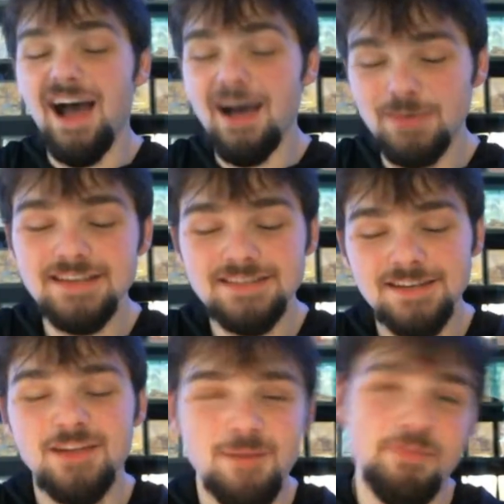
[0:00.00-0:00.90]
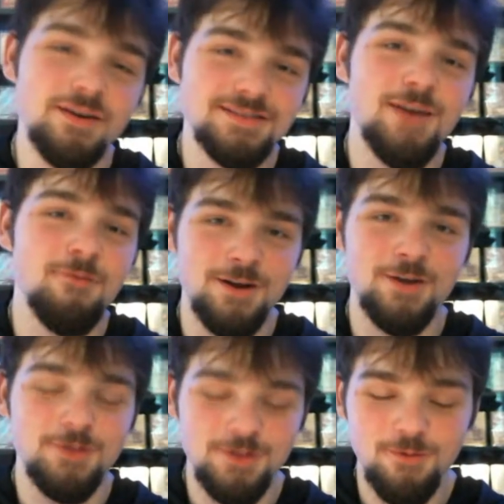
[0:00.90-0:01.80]
I'm guessing Liepard's not one I
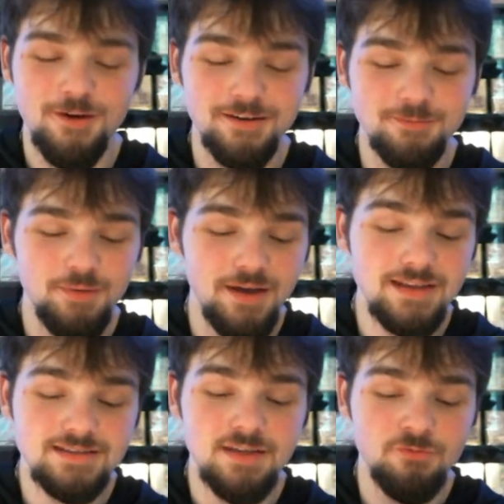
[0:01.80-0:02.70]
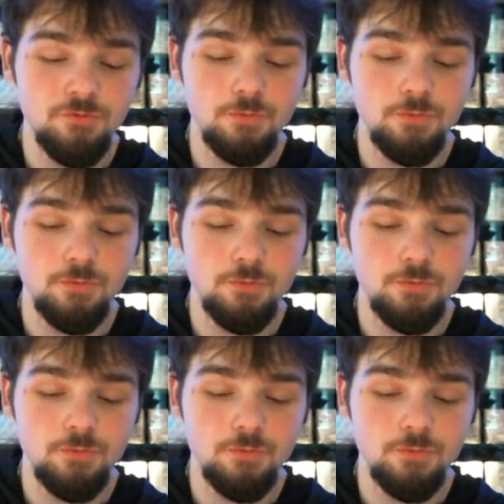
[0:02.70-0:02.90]
really wanted, but it's different from